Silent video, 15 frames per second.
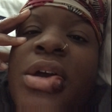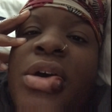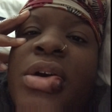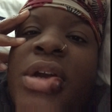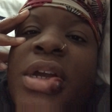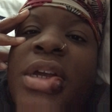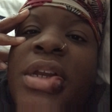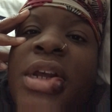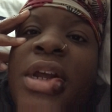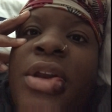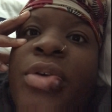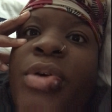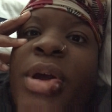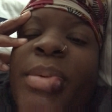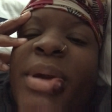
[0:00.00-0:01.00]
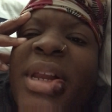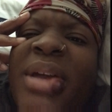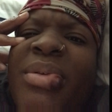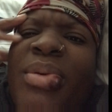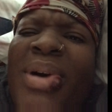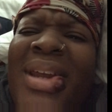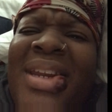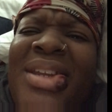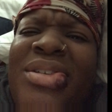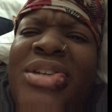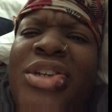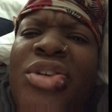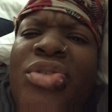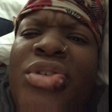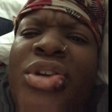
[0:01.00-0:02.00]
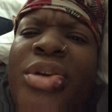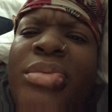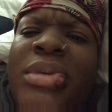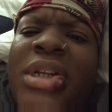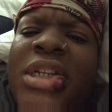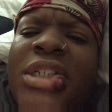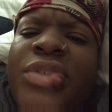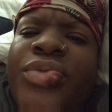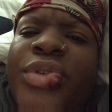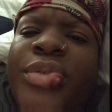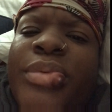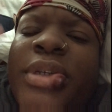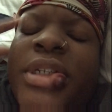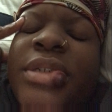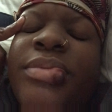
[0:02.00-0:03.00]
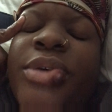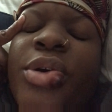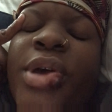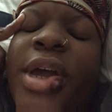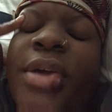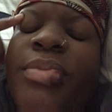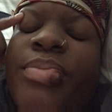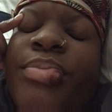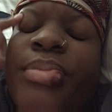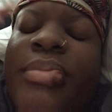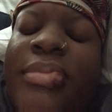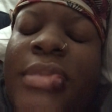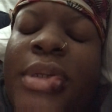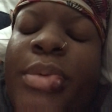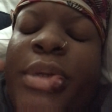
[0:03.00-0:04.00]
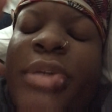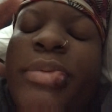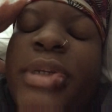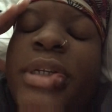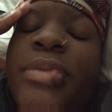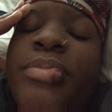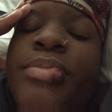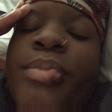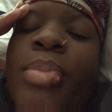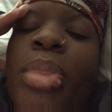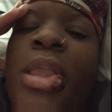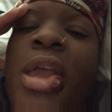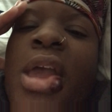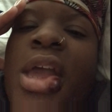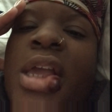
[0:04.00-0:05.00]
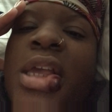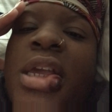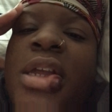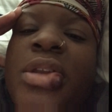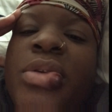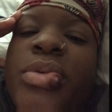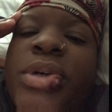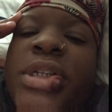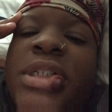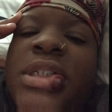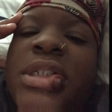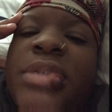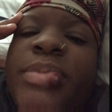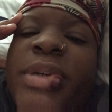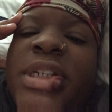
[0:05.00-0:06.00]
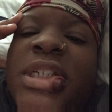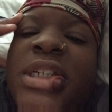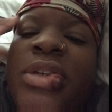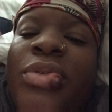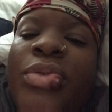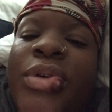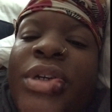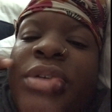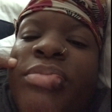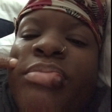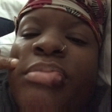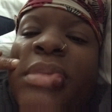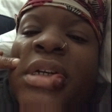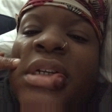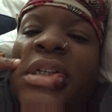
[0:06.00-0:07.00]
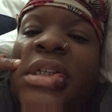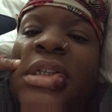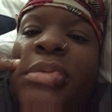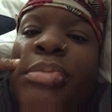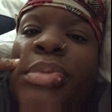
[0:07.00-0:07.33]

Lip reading: And I know everybody like, well, why didn't you go to the dermatologist in the first place? Okay, let me explain. Keloids, especially on my lip,